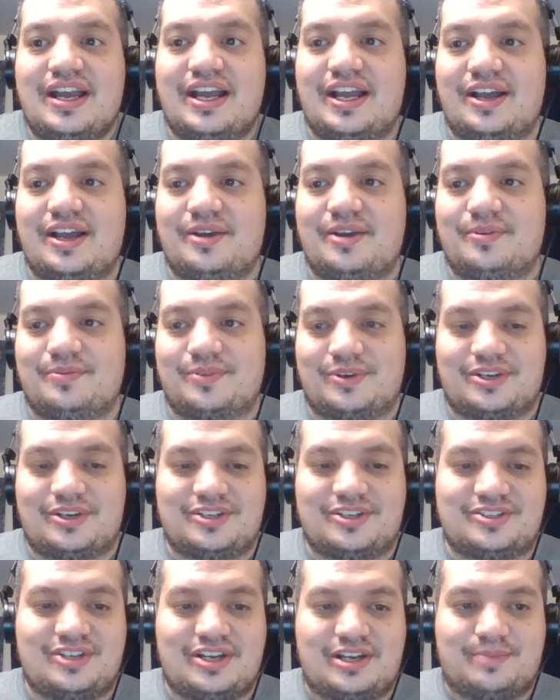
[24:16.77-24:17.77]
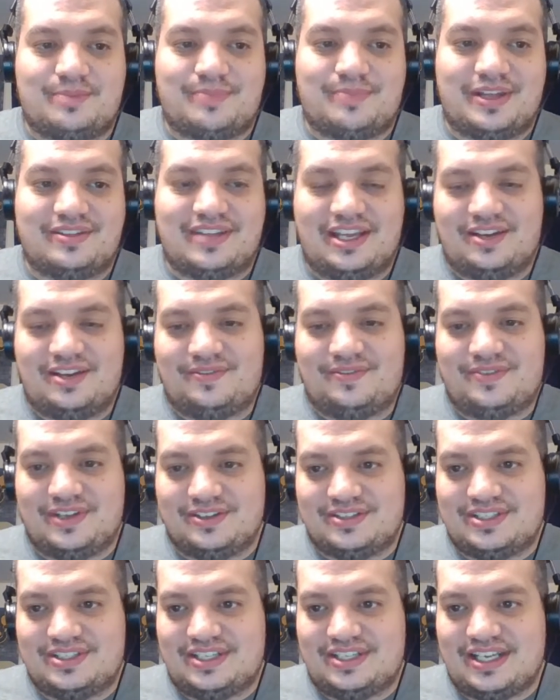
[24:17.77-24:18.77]
We're going to talk about the
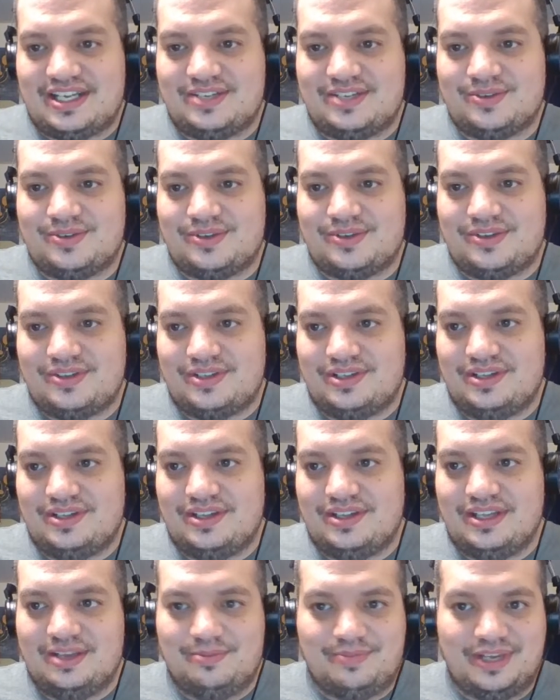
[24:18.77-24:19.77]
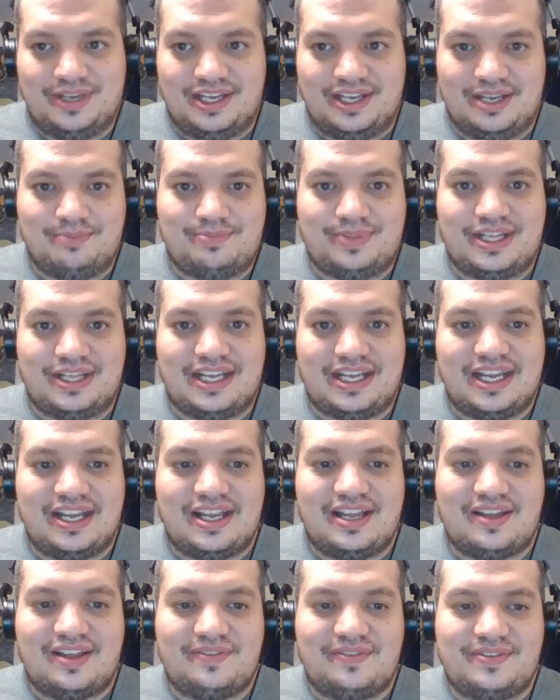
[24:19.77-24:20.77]
NFL schedule, NBA
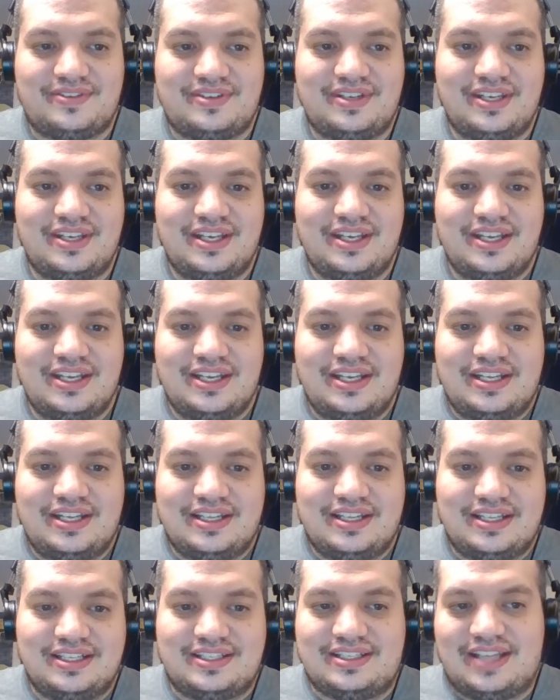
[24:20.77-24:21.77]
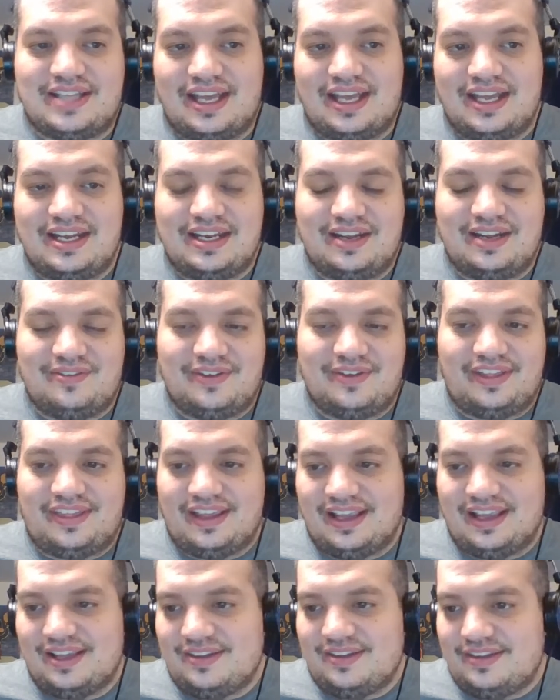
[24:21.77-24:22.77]
playoffs, this, that, and
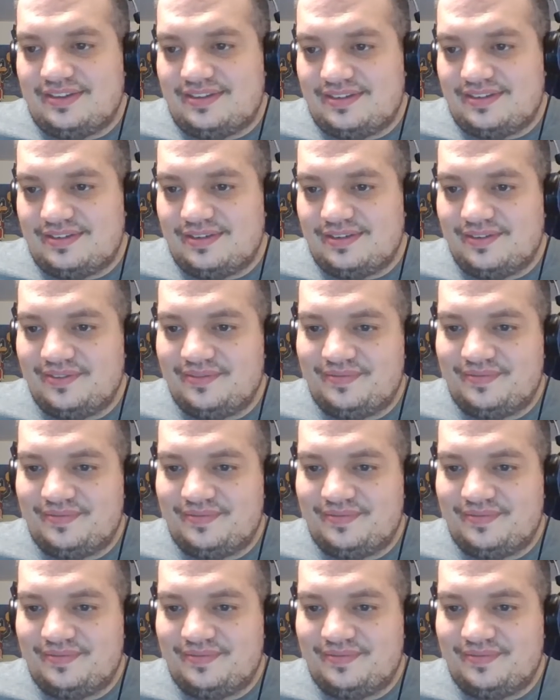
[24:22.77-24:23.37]
everything else.